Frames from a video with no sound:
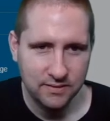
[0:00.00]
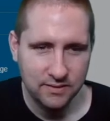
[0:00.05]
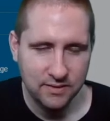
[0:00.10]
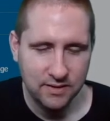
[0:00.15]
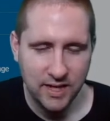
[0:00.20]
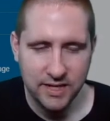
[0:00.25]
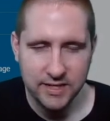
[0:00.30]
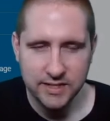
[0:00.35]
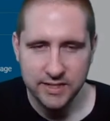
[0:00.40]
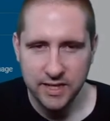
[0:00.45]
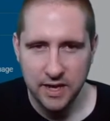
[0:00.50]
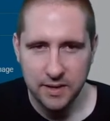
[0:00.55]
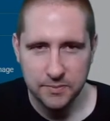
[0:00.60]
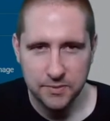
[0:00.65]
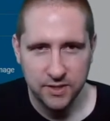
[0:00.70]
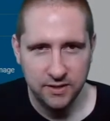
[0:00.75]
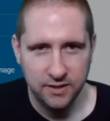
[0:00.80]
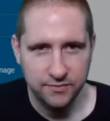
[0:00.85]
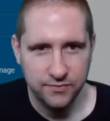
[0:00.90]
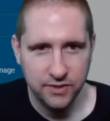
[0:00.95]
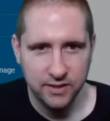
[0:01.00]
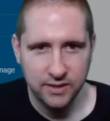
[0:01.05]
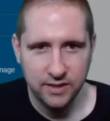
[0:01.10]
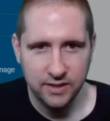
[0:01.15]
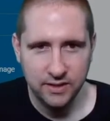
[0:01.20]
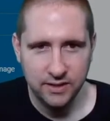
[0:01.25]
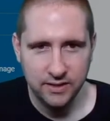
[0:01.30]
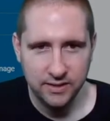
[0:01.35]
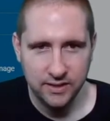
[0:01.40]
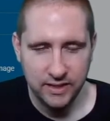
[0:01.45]
A lot of times I'll have to click
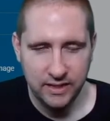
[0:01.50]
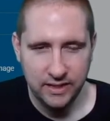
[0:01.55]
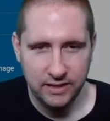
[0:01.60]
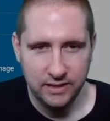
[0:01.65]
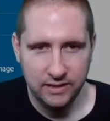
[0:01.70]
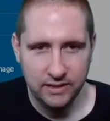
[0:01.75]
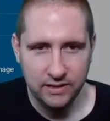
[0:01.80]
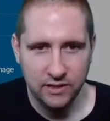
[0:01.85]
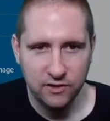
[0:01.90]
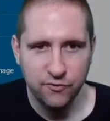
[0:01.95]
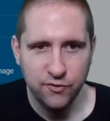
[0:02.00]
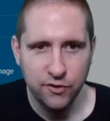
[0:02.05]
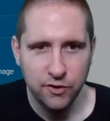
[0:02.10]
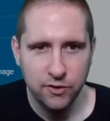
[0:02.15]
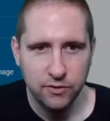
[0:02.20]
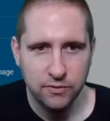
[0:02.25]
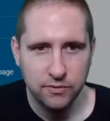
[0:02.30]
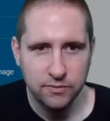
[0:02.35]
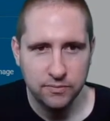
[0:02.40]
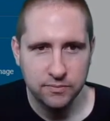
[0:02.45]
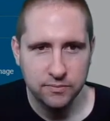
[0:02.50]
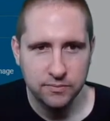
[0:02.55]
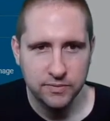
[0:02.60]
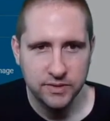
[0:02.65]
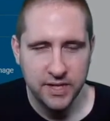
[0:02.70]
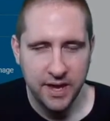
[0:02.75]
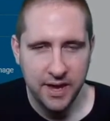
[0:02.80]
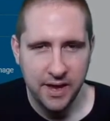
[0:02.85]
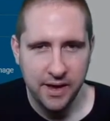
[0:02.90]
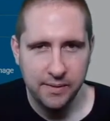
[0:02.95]
on the info
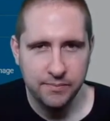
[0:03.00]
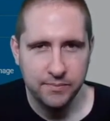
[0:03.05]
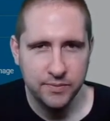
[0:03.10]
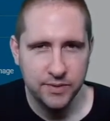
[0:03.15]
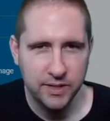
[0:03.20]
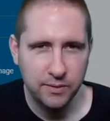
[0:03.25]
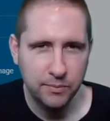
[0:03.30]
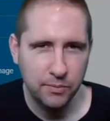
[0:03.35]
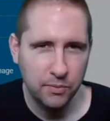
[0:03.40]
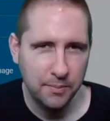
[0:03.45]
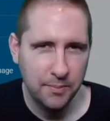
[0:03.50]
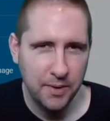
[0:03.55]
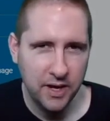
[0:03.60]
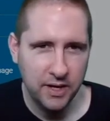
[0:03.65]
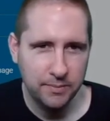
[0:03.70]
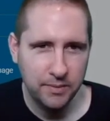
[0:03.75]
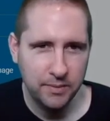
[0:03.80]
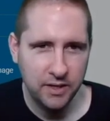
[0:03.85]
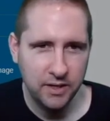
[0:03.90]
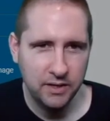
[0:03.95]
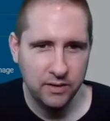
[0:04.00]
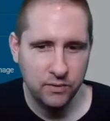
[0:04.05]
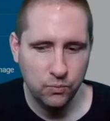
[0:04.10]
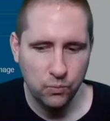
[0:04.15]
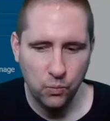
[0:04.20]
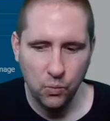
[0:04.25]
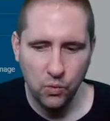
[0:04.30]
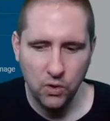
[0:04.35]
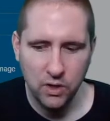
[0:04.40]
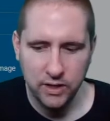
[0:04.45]
tab to help remind me on
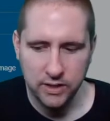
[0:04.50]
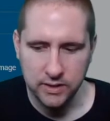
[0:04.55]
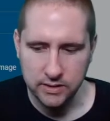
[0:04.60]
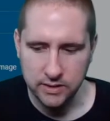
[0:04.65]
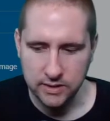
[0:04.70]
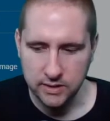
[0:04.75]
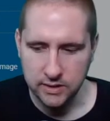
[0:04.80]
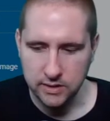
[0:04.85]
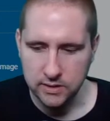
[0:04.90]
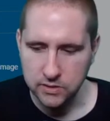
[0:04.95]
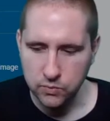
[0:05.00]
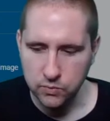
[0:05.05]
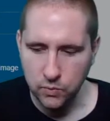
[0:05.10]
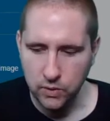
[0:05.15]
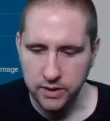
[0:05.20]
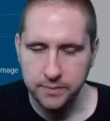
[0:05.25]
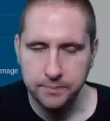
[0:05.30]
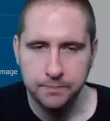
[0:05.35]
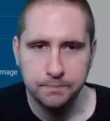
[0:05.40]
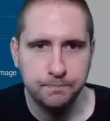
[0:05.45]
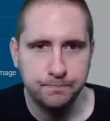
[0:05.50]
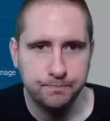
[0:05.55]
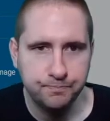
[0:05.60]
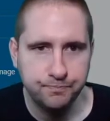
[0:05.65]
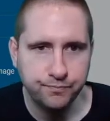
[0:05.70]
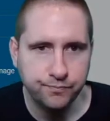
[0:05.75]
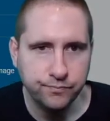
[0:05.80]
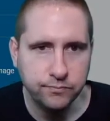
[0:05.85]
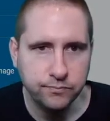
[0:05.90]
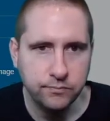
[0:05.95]
what is what.
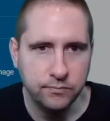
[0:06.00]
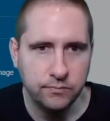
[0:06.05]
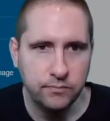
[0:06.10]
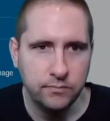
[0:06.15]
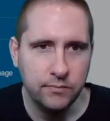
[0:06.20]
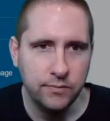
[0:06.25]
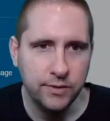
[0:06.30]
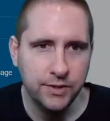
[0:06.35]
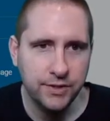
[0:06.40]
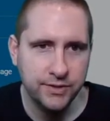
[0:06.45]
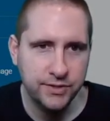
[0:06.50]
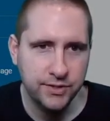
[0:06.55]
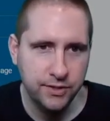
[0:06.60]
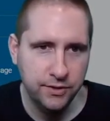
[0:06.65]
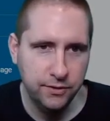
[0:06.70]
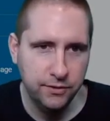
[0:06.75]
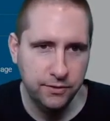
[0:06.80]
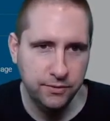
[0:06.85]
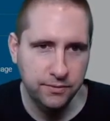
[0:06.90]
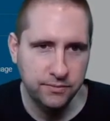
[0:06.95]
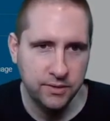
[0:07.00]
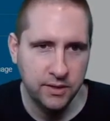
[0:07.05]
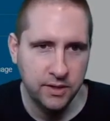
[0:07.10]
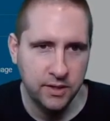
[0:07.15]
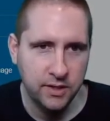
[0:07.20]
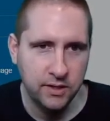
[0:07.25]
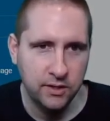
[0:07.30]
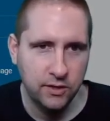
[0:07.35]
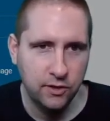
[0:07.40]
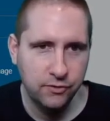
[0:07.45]
So
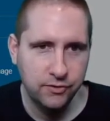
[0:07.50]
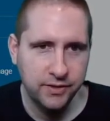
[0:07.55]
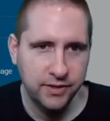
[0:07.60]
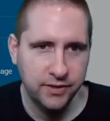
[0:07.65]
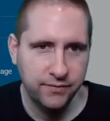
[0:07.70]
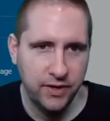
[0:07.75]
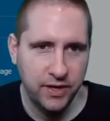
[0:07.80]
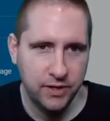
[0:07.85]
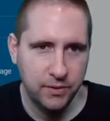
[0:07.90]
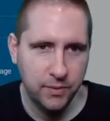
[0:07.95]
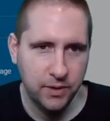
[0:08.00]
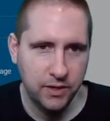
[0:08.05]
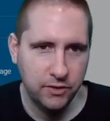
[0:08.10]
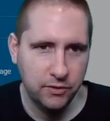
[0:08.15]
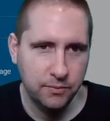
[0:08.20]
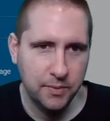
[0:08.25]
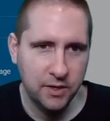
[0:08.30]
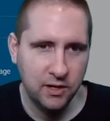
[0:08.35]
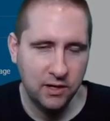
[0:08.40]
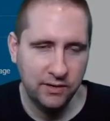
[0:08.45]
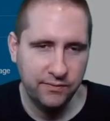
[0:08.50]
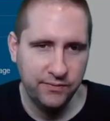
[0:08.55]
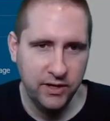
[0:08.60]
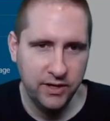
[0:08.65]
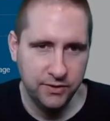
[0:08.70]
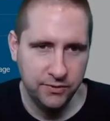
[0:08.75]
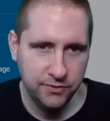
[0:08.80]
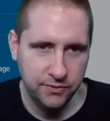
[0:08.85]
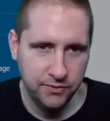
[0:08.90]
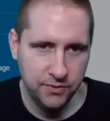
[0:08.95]
only evaluate numeric
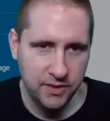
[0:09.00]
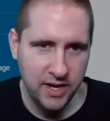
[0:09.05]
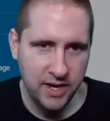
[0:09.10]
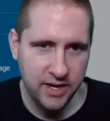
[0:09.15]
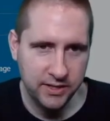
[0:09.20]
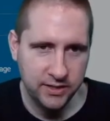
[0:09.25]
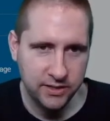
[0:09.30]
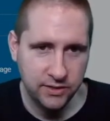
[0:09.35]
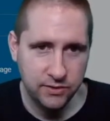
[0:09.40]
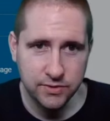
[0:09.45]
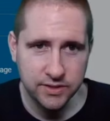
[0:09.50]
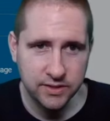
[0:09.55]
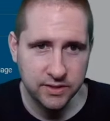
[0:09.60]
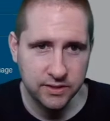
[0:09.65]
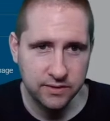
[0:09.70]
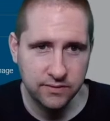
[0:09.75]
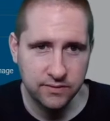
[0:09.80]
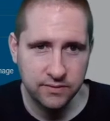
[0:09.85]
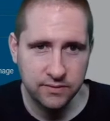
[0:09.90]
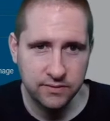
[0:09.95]
value. Do not use it.